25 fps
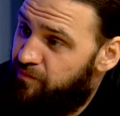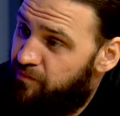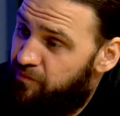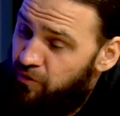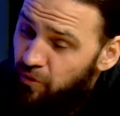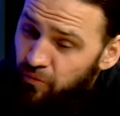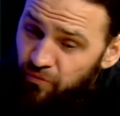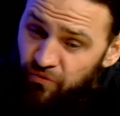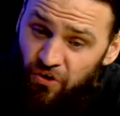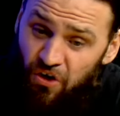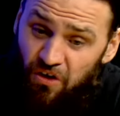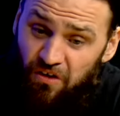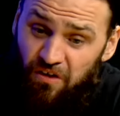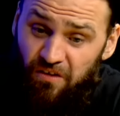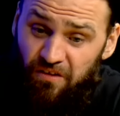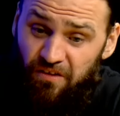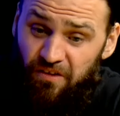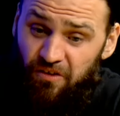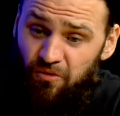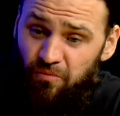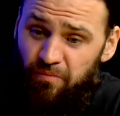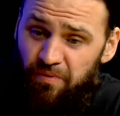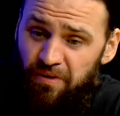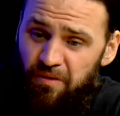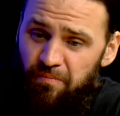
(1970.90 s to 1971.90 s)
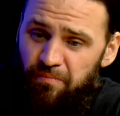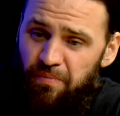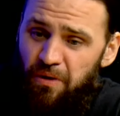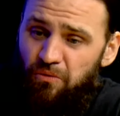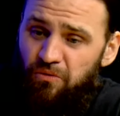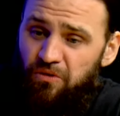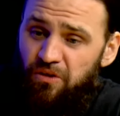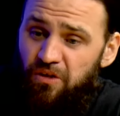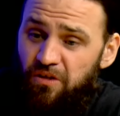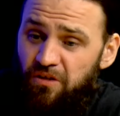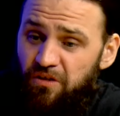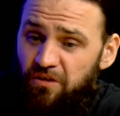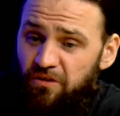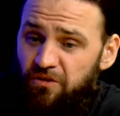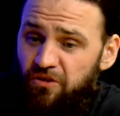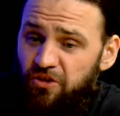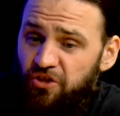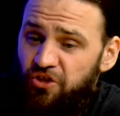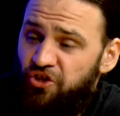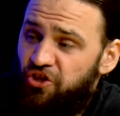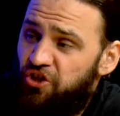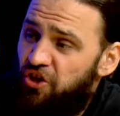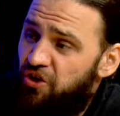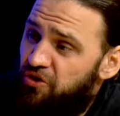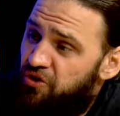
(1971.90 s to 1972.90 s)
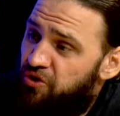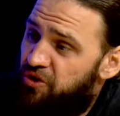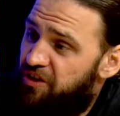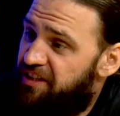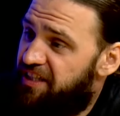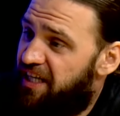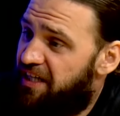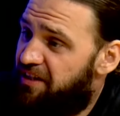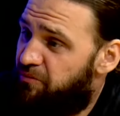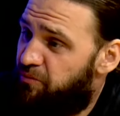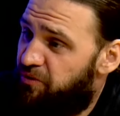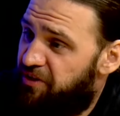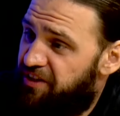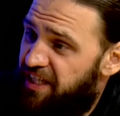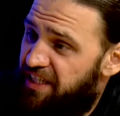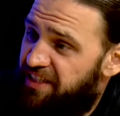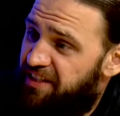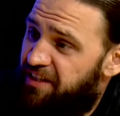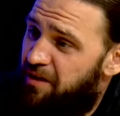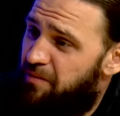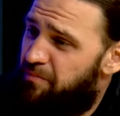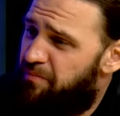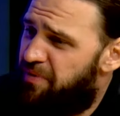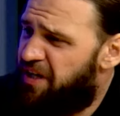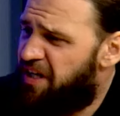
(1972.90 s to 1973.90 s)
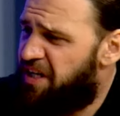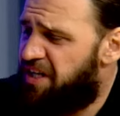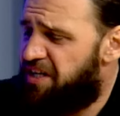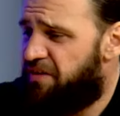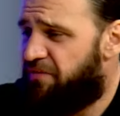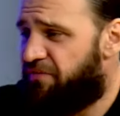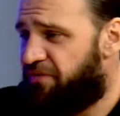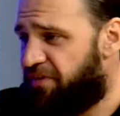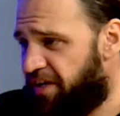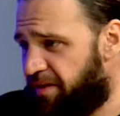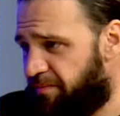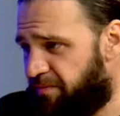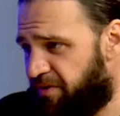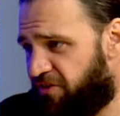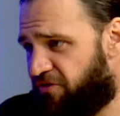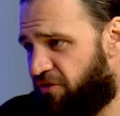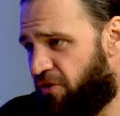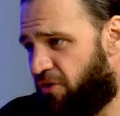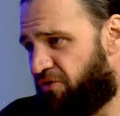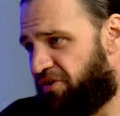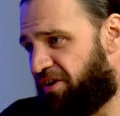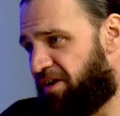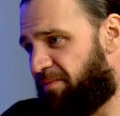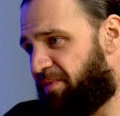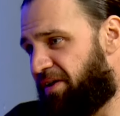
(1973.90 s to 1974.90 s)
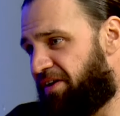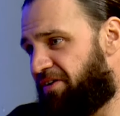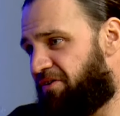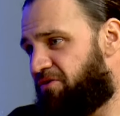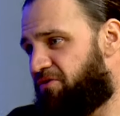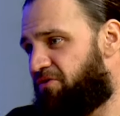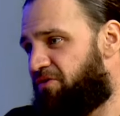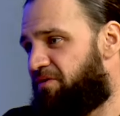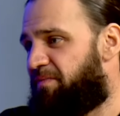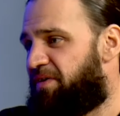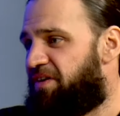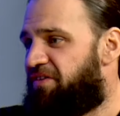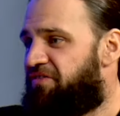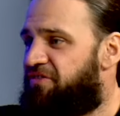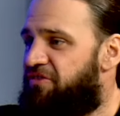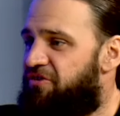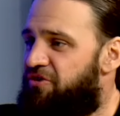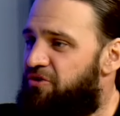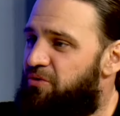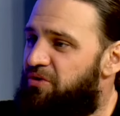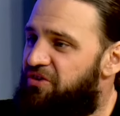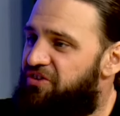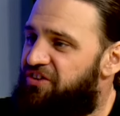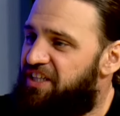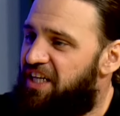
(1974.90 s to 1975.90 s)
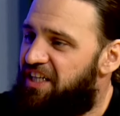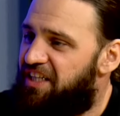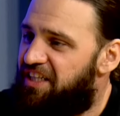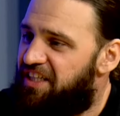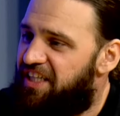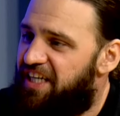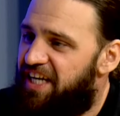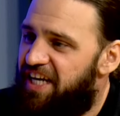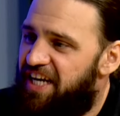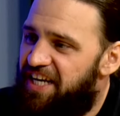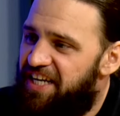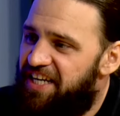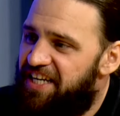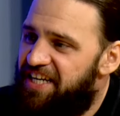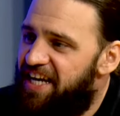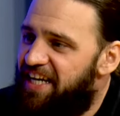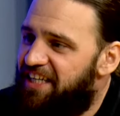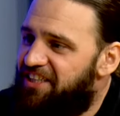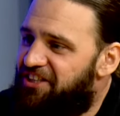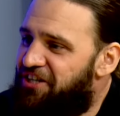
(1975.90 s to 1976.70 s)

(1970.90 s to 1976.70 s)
So talk a little bit about the church. Was that something big in your family growing up? I know you mentioned selling candy at